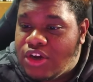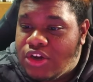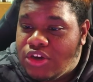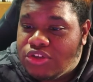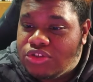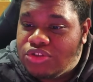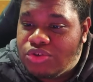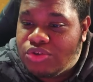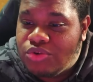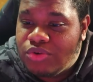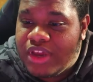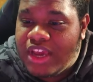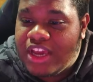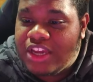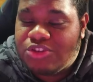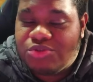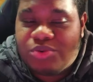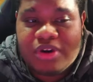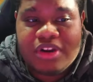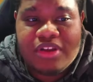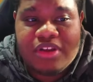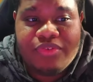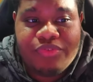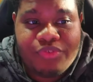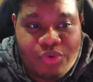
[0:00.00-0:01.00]
two K
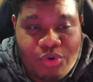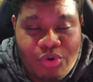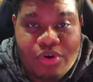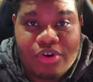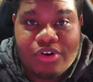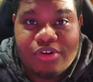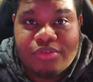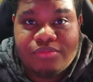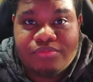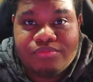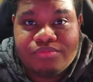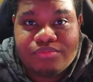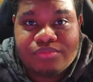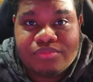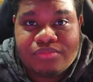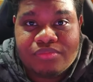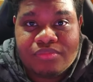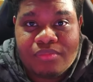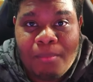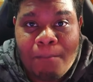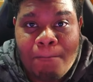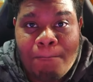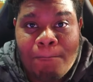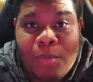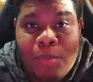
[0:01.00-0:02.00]
twenty-four.
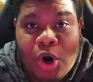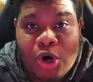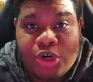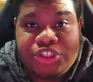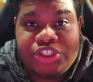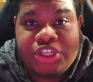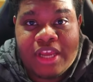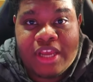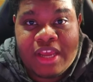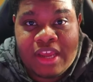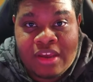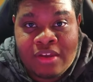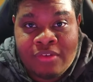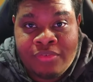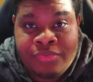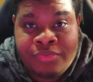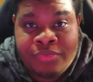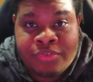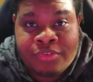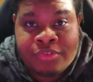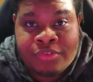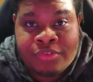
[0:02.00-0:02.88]
March eighth